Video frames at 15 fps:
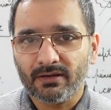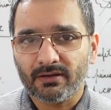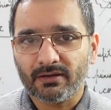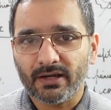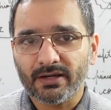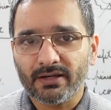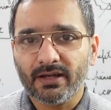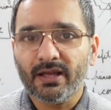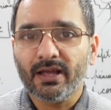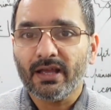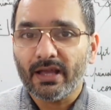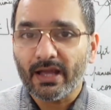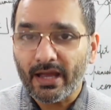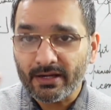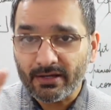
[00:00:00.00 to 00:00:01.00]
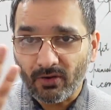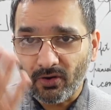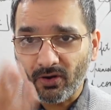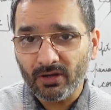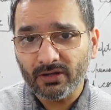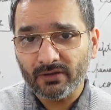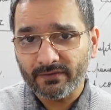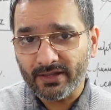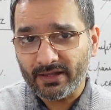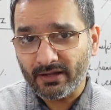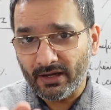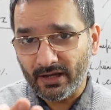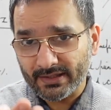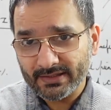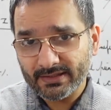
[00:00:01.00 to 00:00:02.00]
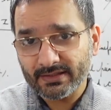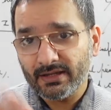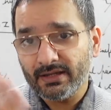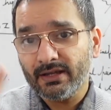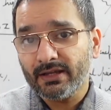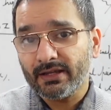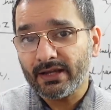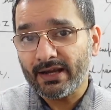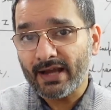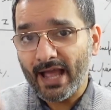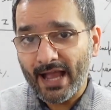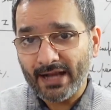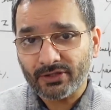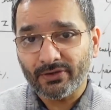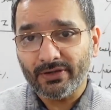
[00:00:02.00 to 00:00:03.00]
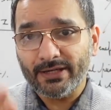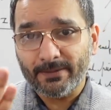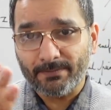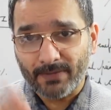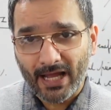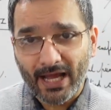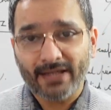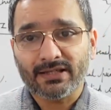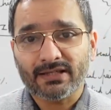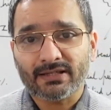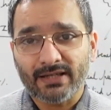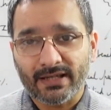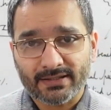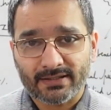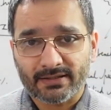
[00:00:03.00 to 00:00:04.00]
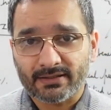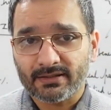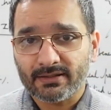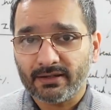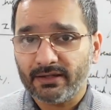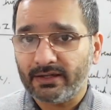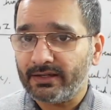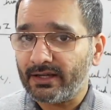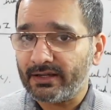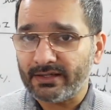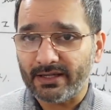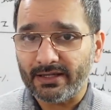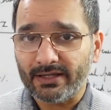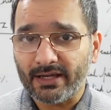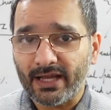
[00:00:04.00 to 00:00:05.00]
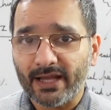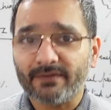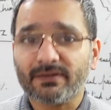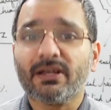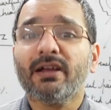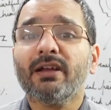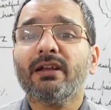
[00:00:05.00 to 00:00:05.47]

right? And all of us can actually apply this lesson in our daily lives.